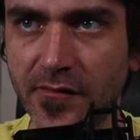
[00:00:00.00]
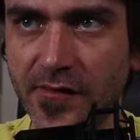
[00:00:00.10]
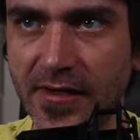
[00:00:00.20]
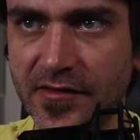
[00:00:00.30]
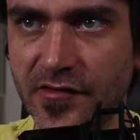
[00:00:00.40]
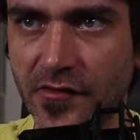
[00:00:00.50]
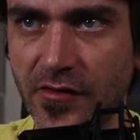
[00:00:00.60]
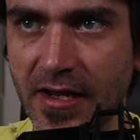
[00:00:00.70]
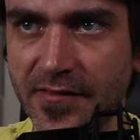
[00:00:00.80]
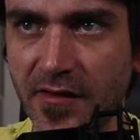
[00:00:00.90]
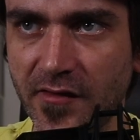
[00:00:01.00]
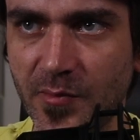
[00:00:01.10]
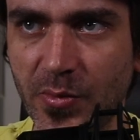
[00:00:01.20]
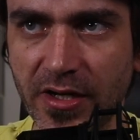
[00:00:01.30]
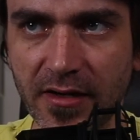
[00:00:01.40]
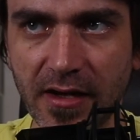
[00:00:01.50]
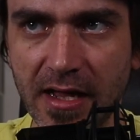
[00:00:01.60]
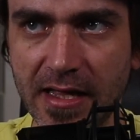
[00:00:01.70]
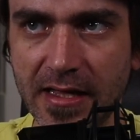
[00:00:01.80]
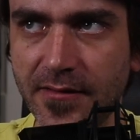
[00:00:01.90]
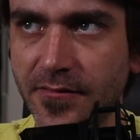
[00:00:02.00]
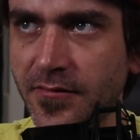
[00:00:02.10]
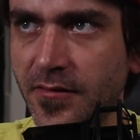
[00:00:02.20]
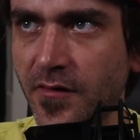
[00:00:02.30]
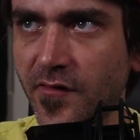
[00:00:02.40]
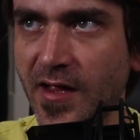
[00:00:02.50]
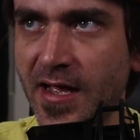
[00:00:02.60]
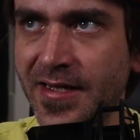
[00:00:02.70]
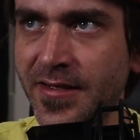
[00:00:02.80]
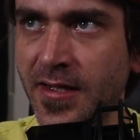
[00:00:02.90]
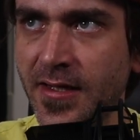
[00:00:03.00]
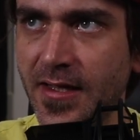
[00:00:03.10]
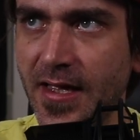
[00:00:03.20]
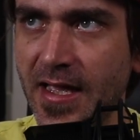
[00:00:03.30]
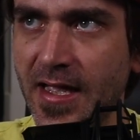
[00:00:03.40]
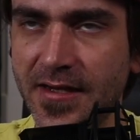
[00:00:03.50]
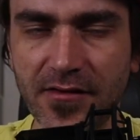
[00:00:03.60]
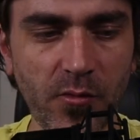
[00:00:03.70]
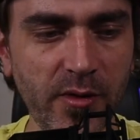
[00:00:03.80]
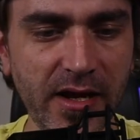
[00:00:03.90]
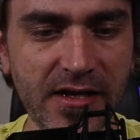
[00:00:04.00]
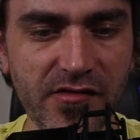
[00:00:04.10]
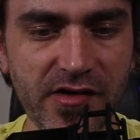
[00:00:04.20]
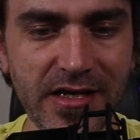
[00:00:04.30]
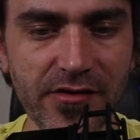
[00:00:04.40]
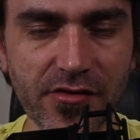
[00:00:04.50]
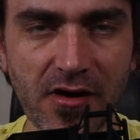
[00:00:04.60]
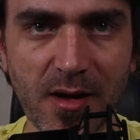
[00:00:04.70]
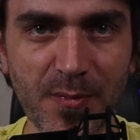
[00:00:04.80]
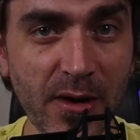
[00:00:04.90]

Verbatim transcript: So let's just go like this, put in a sign, and we were in G sharp.